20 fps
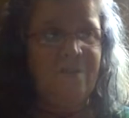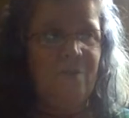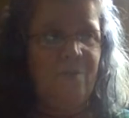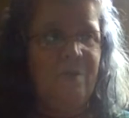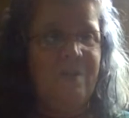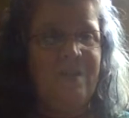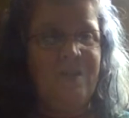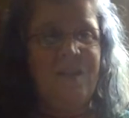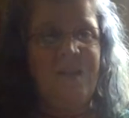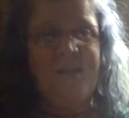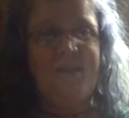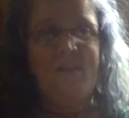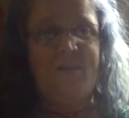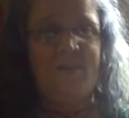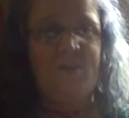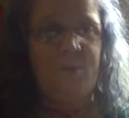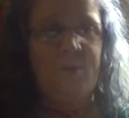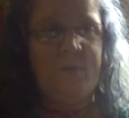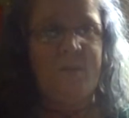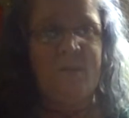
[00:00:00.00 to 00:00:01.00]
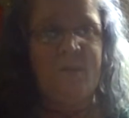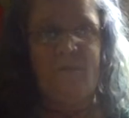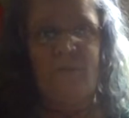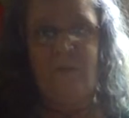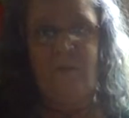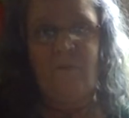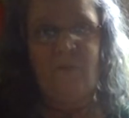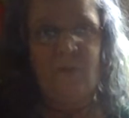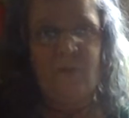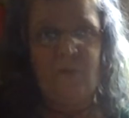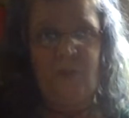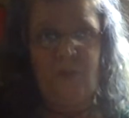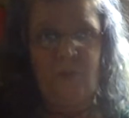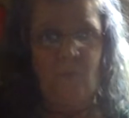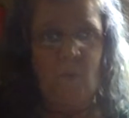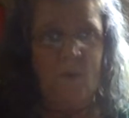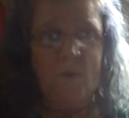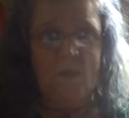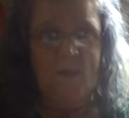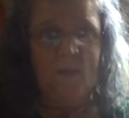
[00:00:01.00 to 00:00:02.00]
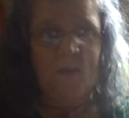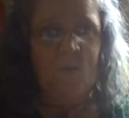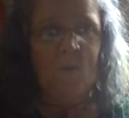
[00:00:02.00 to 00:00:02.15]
so it's nice to do a different version once in